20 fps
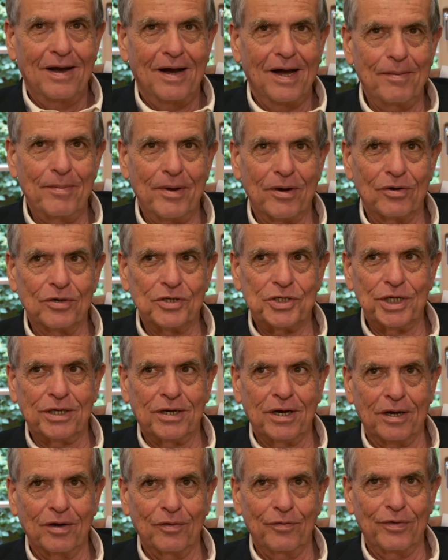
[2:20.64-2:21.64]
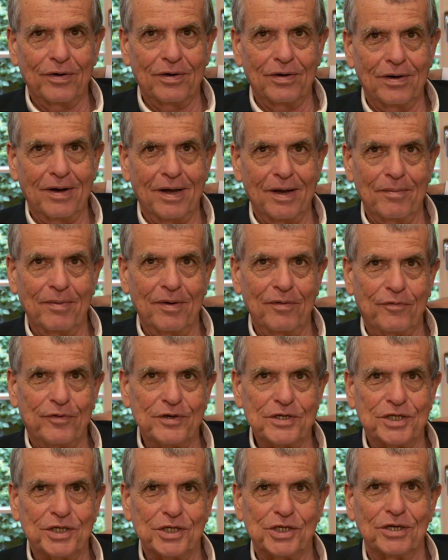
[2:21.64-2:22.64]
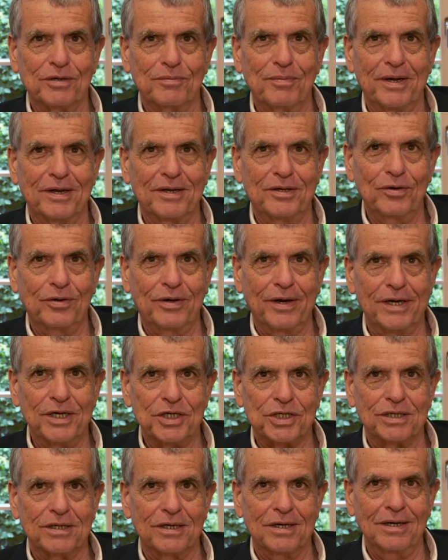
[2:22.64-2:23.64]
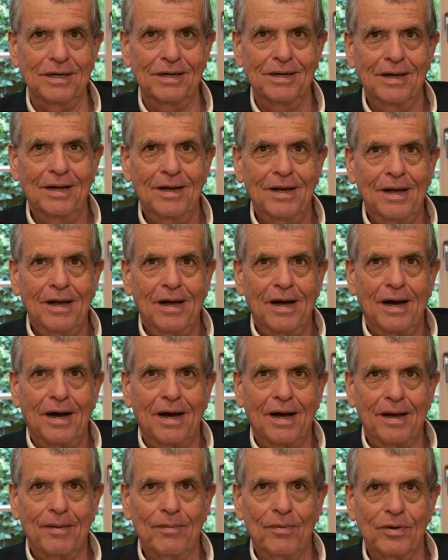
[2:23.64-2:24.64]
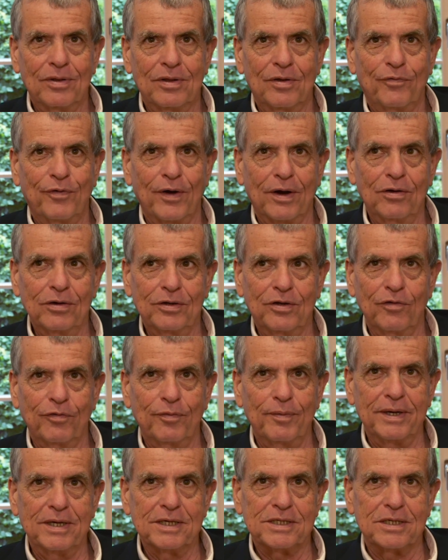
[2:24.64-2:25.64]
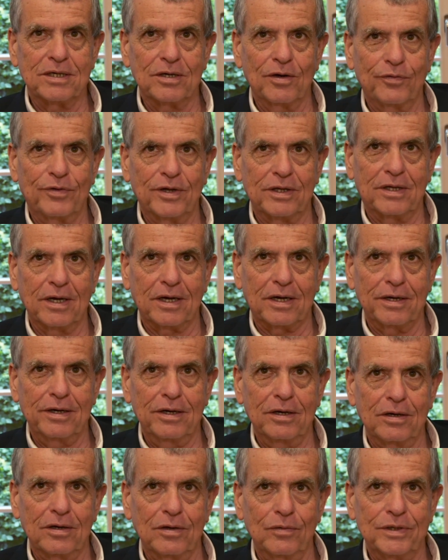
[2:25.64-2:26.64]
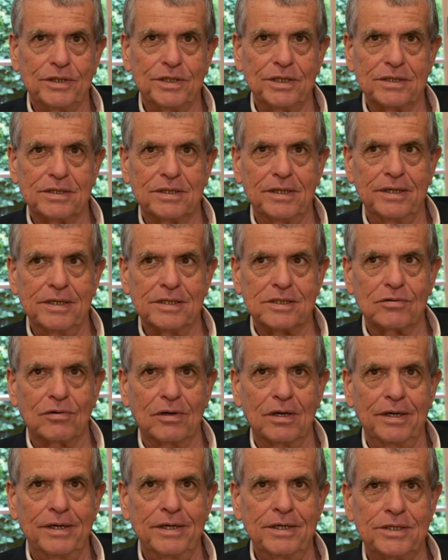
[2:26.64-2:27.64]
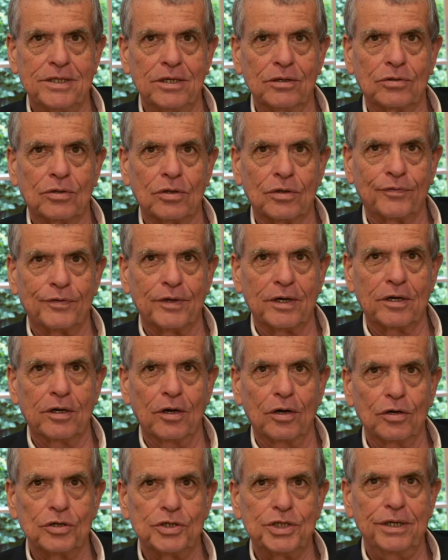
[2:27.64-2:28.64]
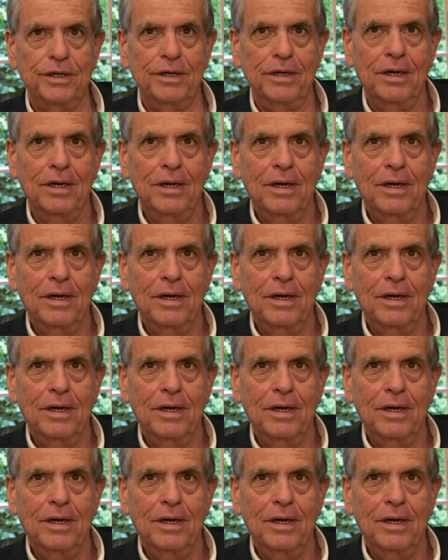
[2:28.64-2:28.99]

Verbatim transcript: I'm Aaron Ciechanover. I'm a physician by education. I am on the Faculty of Medicine of the Technion, which is the Israel Institute of Technology,